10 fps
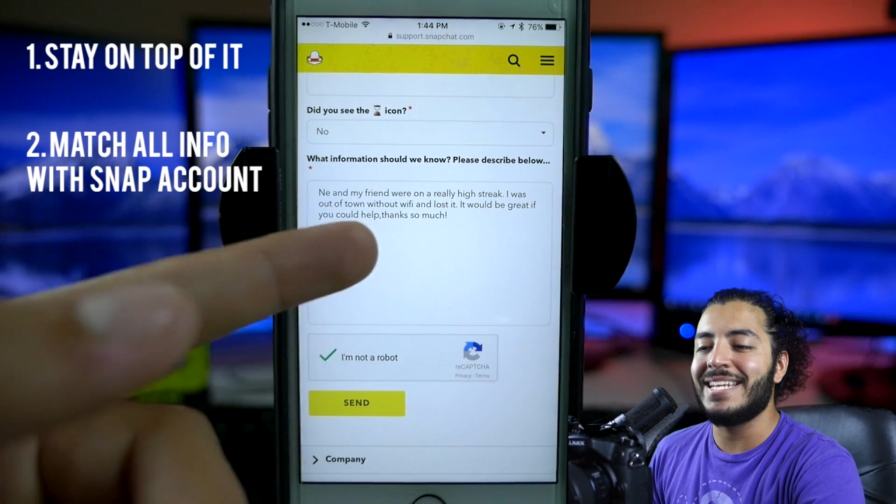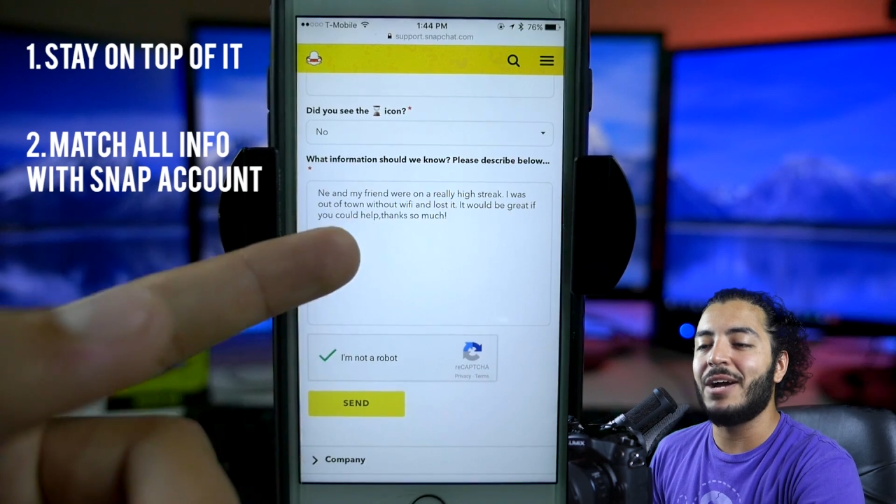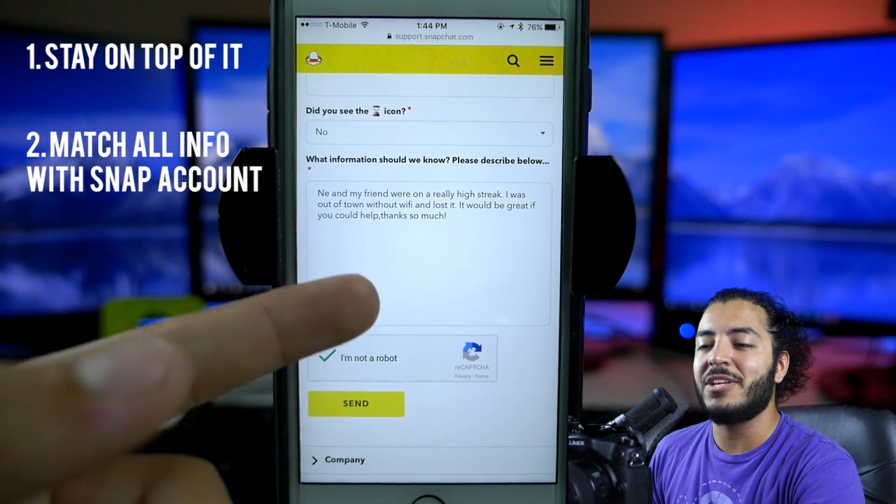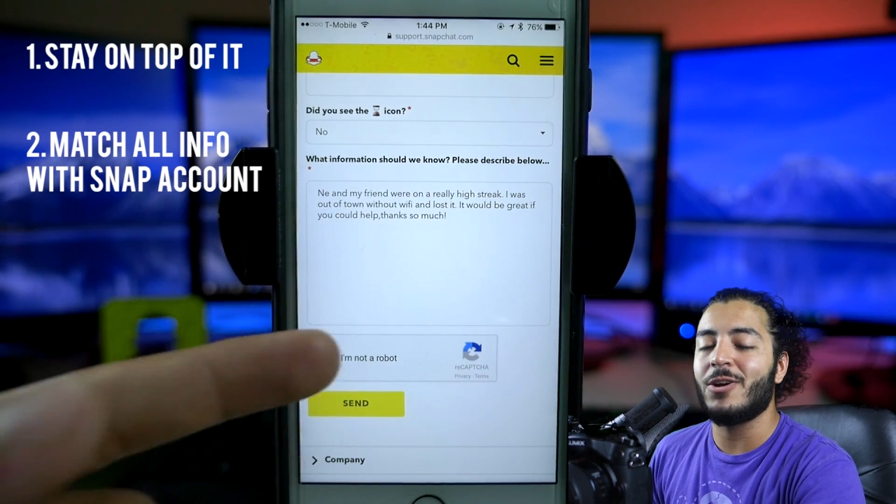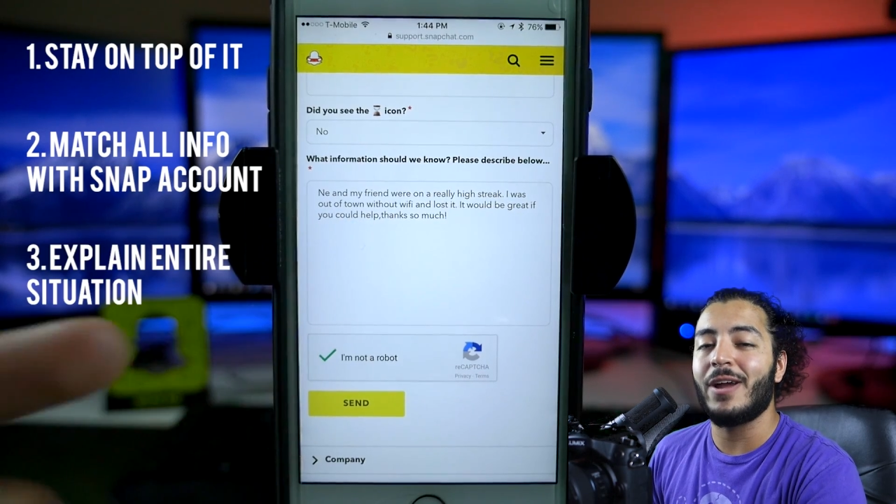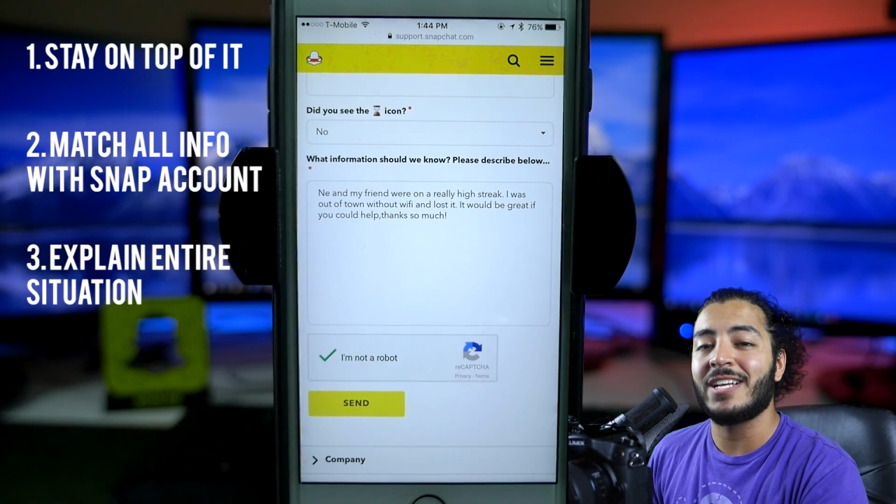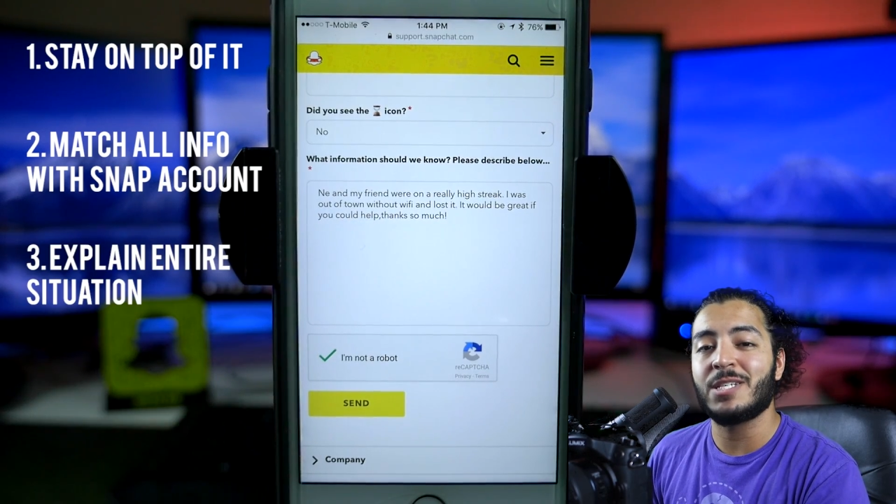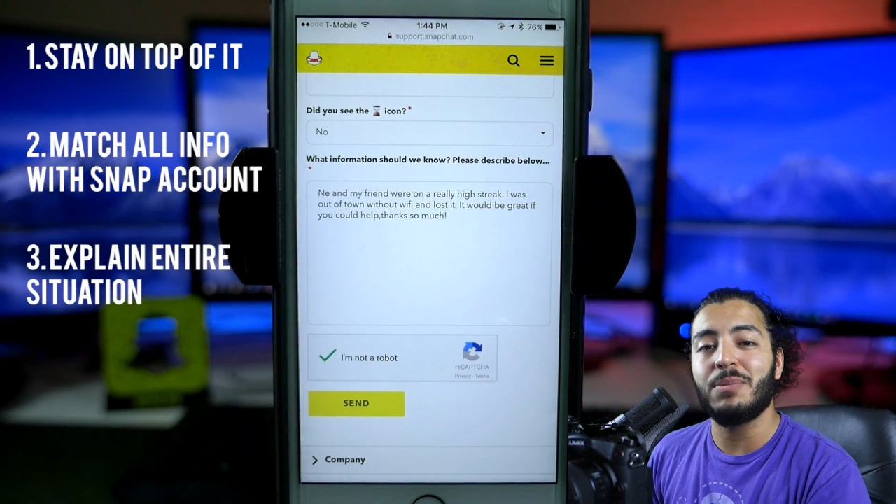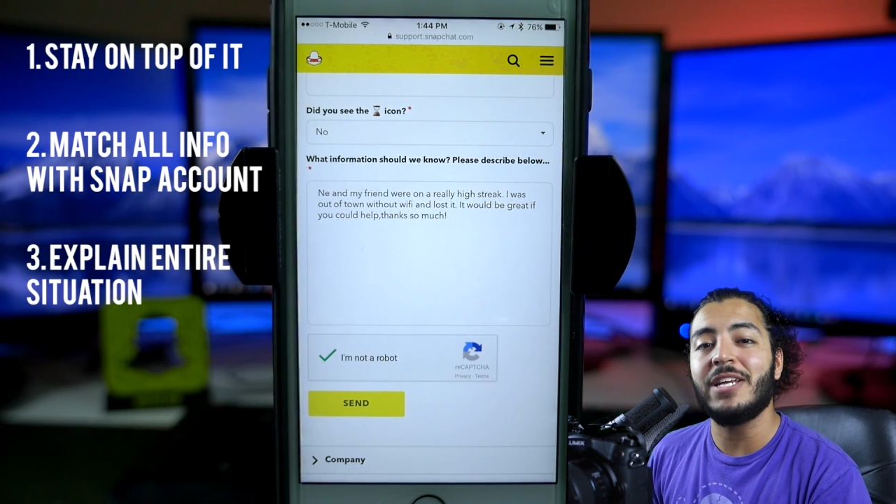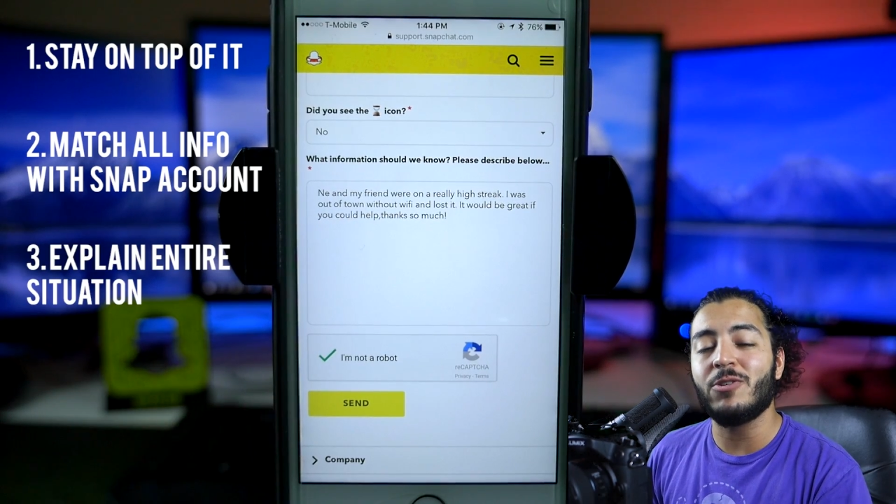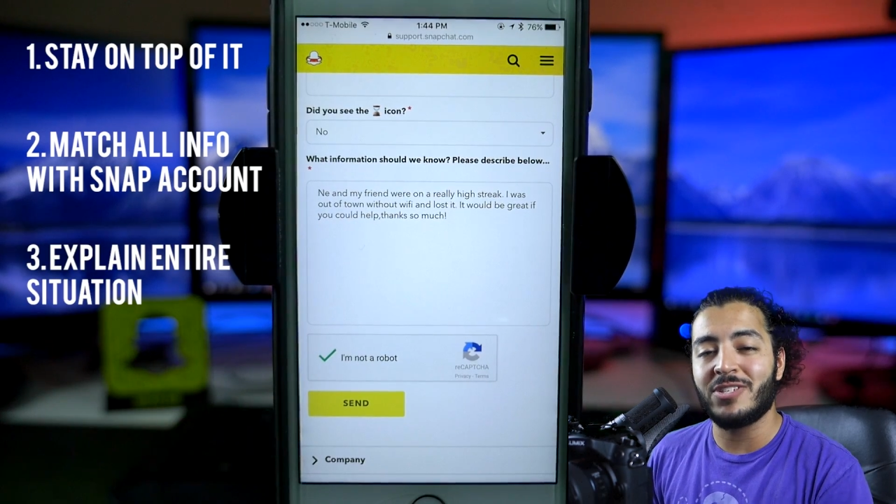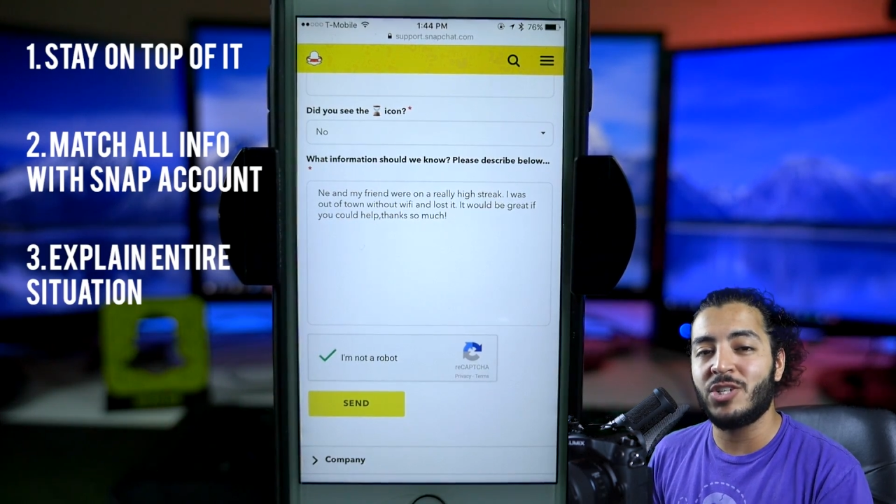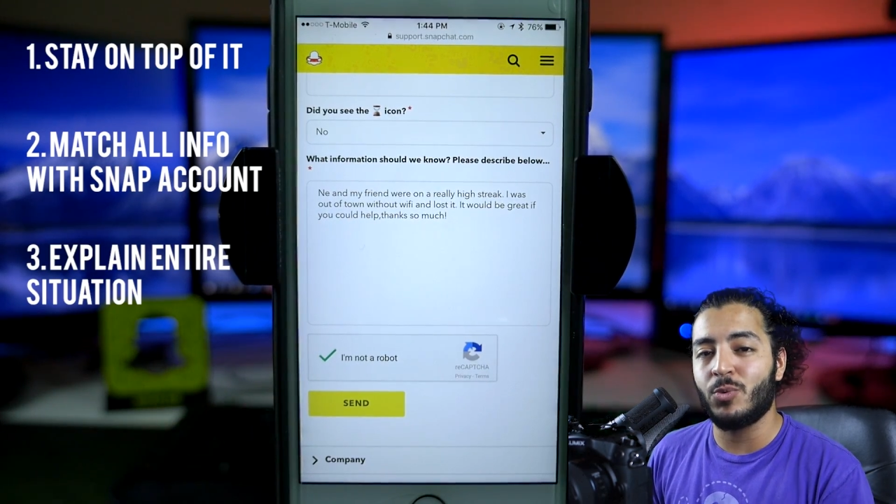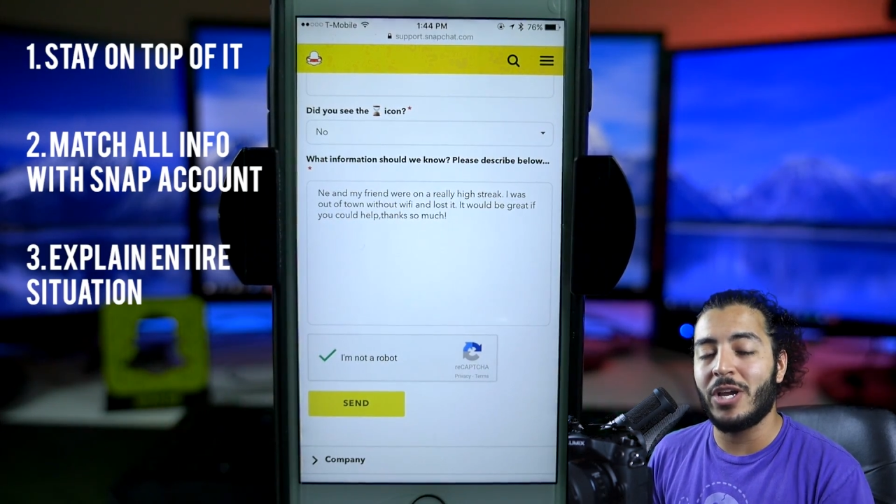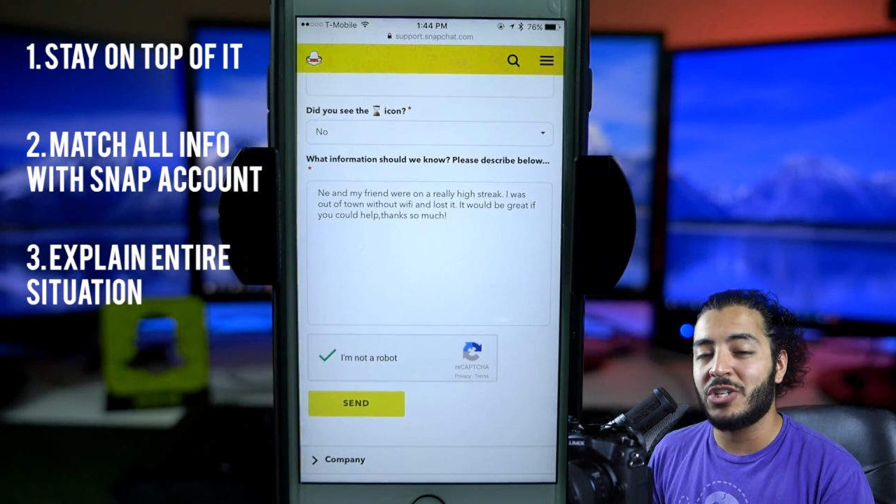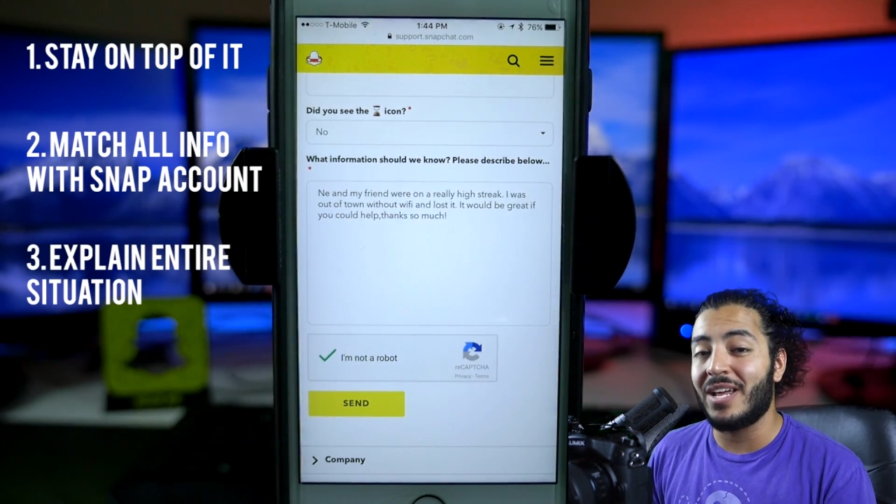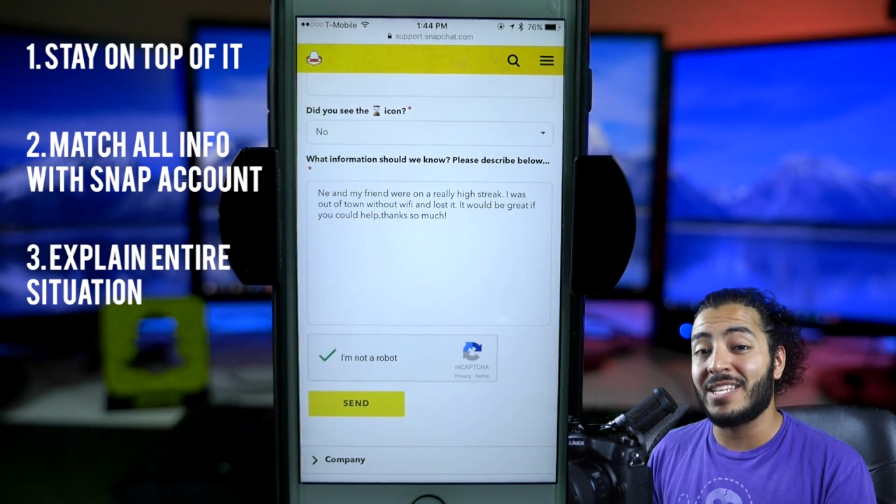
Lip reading: down here, explain your situation